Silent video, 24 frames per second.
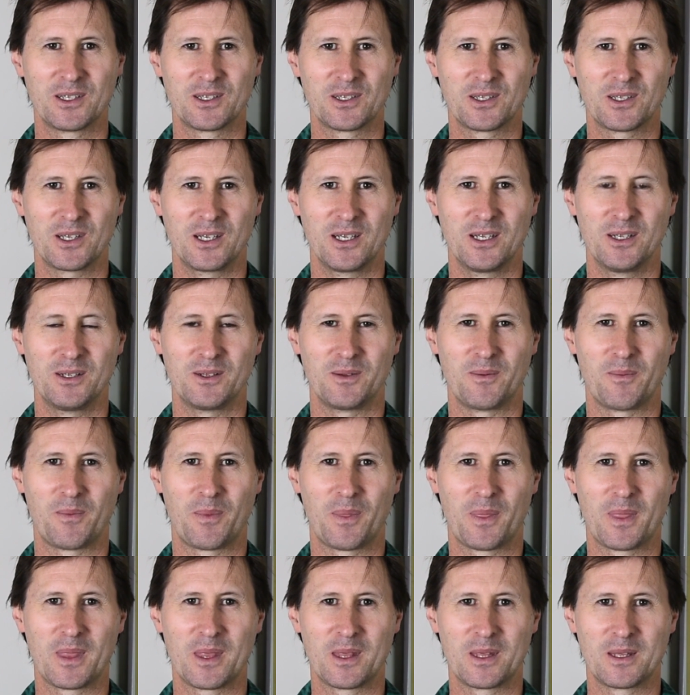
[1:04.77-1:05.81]
So
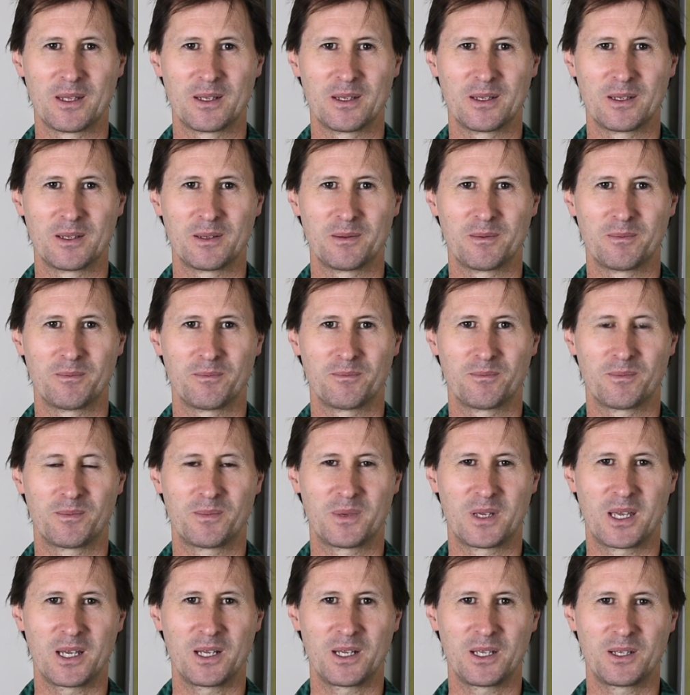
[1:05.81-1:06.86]

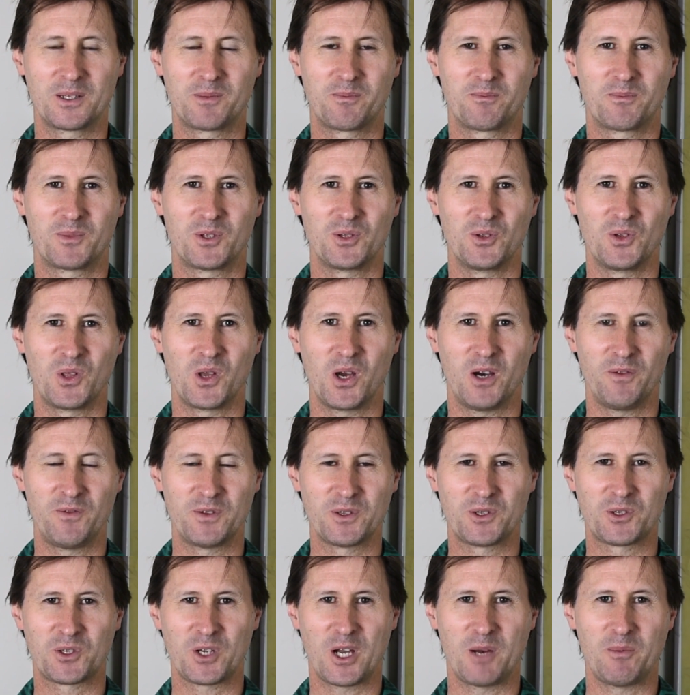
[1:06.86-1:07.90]
getting to the
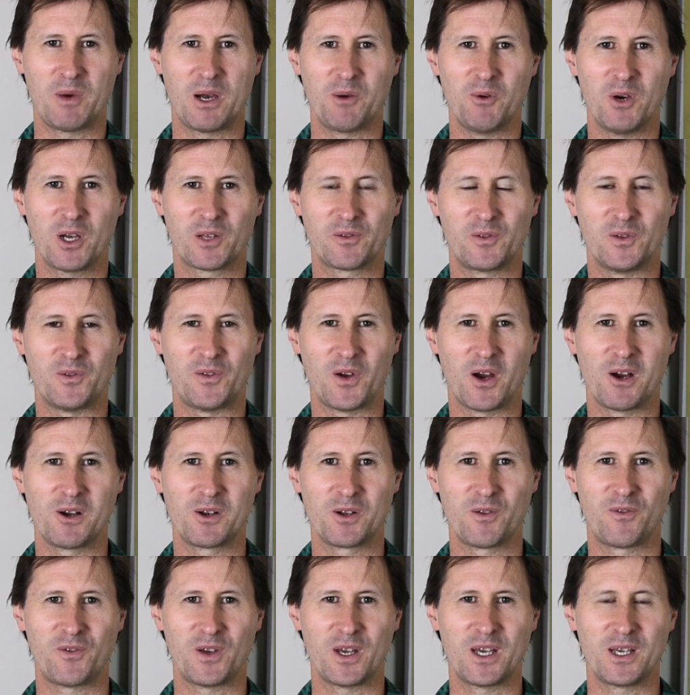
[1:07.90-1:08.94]
office job, I worked for
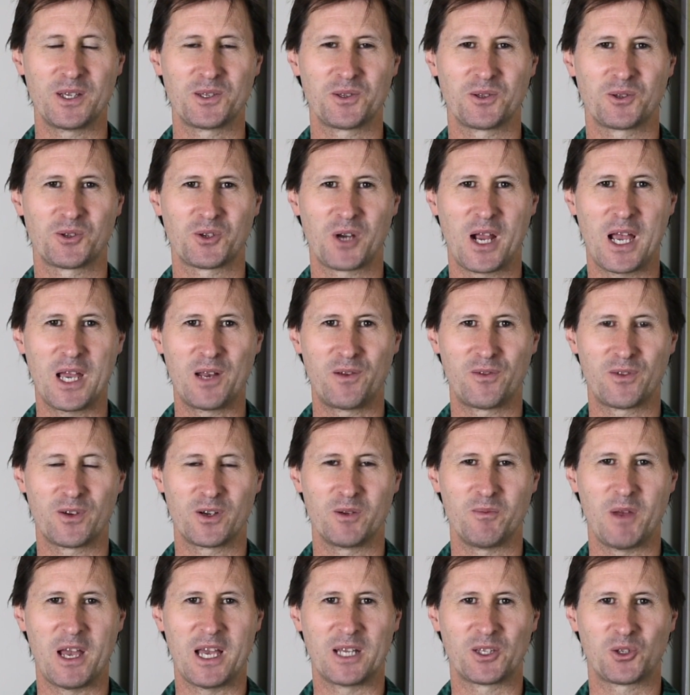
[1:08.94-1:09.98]
Foreign Affairs and Trade for
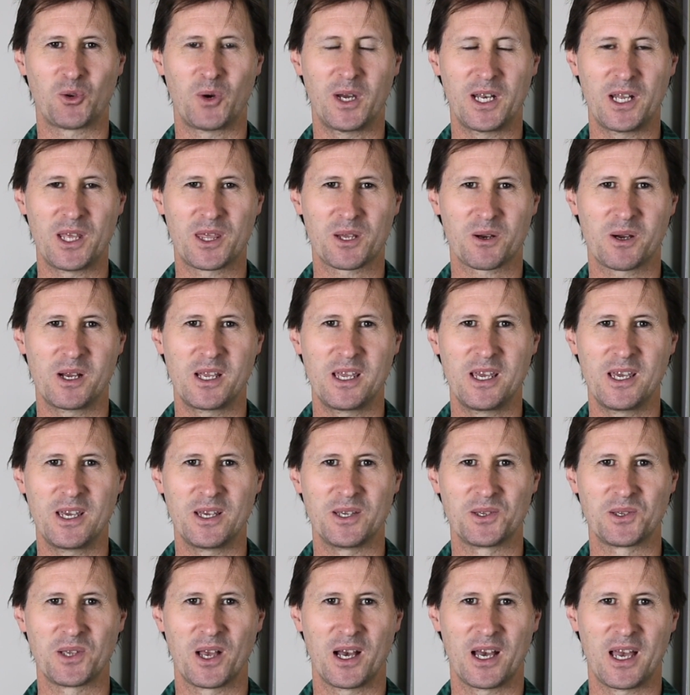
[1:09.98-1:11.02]
about 23
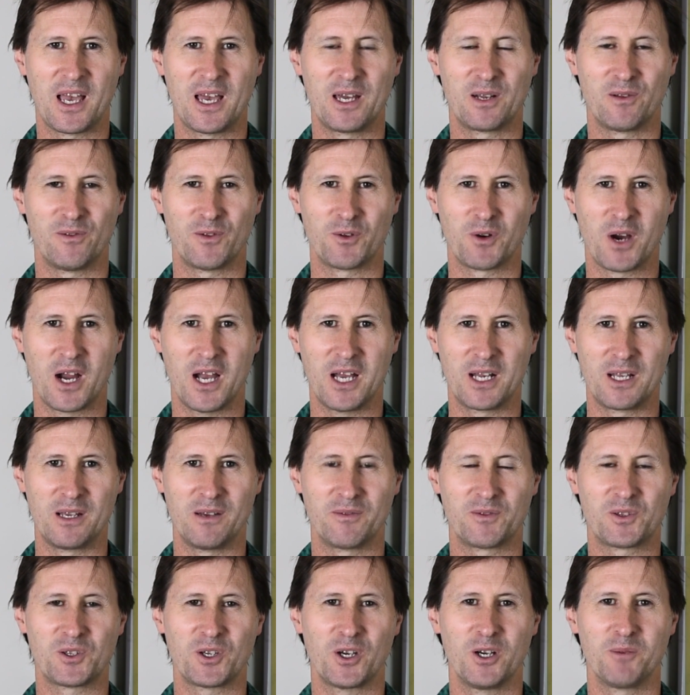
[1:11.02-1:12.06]
years. I had a variety
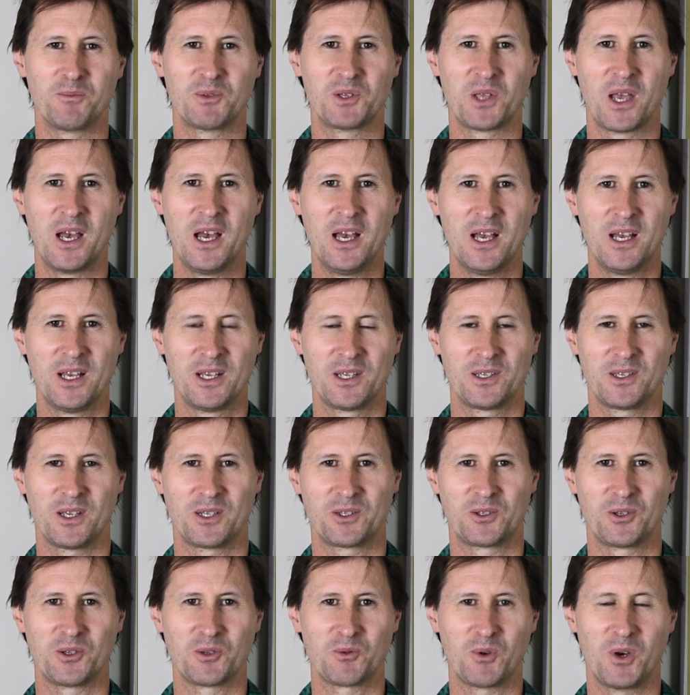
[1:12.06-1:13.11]
of jobs,
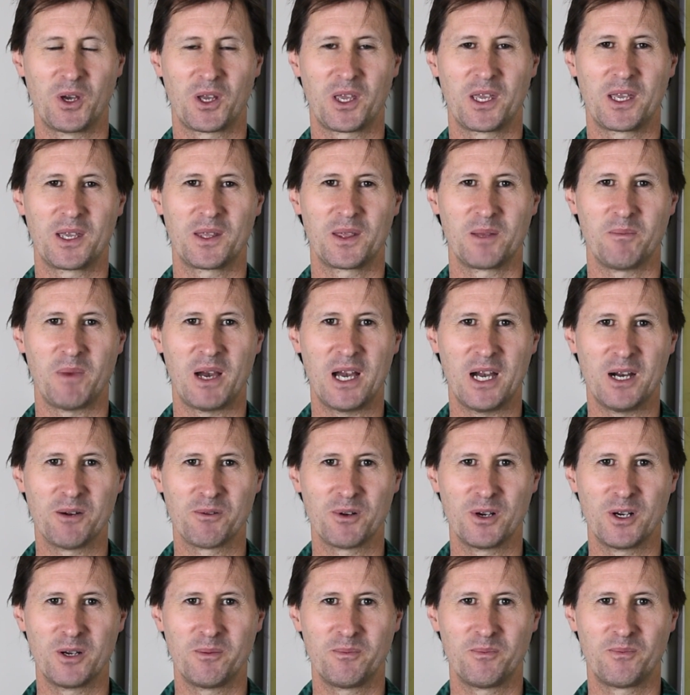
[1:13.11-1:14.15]
such as working in the
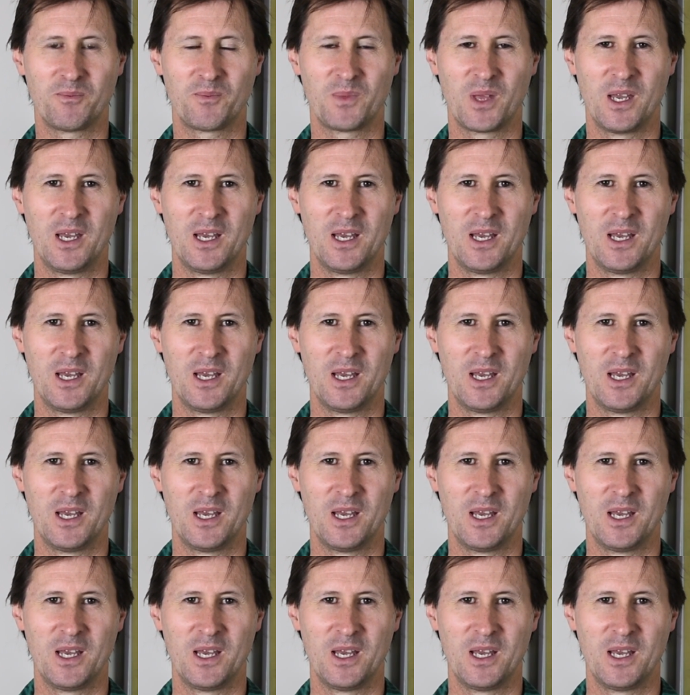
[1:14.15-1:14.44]
mailroom,